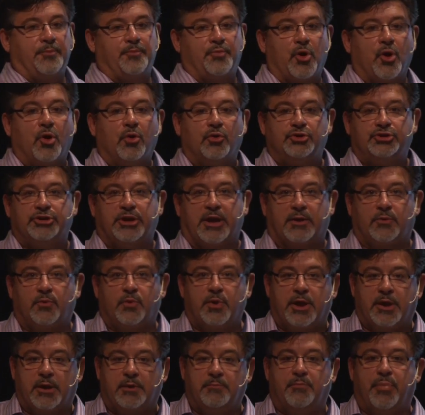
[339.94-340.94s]
project
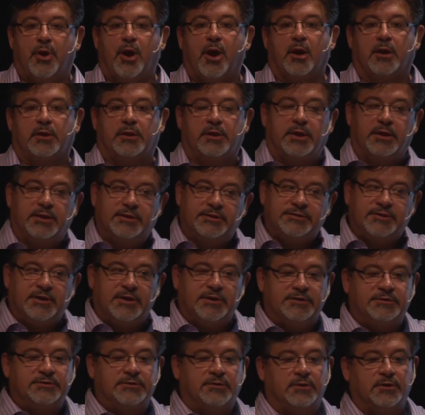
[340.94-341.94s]
we had embarked in
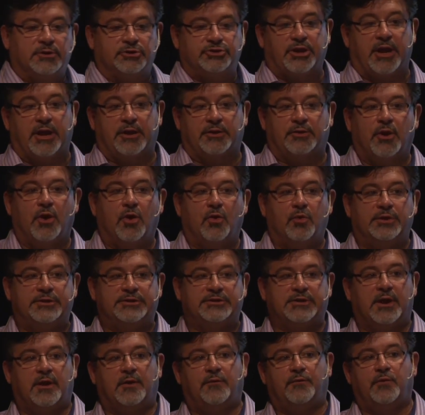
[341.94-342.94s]
since the chateau
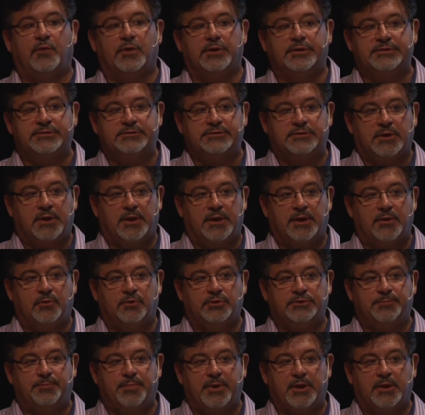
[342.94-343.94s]
itself was
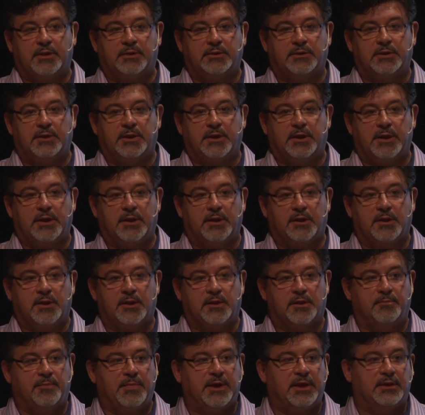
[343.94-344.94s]
built
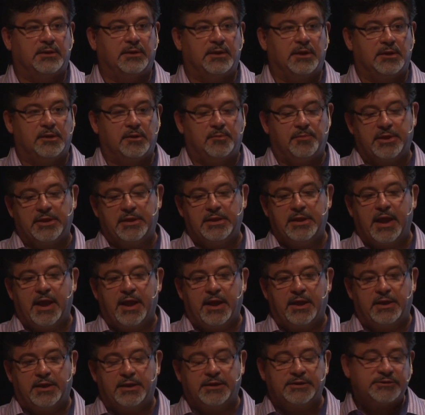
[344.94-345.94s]
in the mid
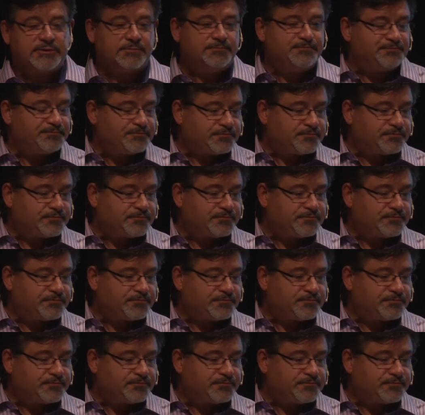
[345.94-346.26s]
90s,